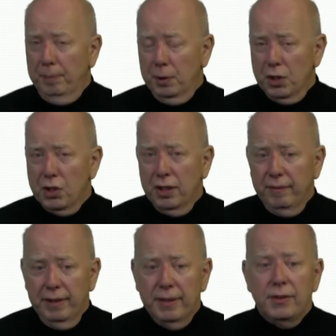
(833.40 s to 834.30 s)
portion
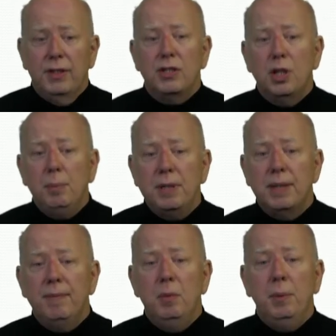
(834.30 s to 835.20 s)
of this. This
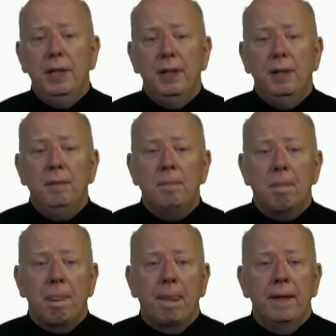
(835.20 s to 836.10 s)
opens up the window,
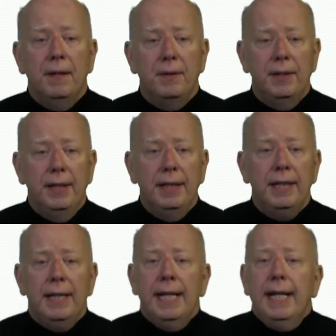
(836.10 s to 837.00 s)
okay,
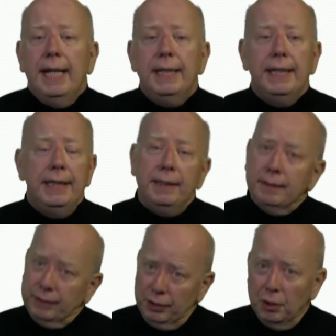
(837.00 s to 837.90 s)
and
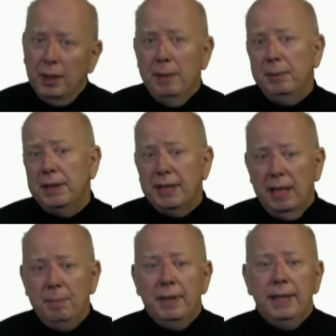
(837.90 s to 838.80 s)
then you're able to
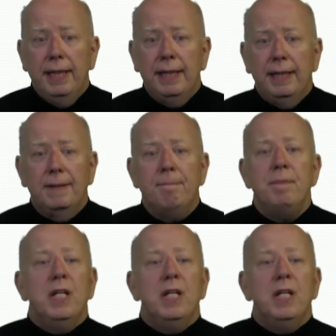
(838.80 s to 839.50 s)
type in and edit.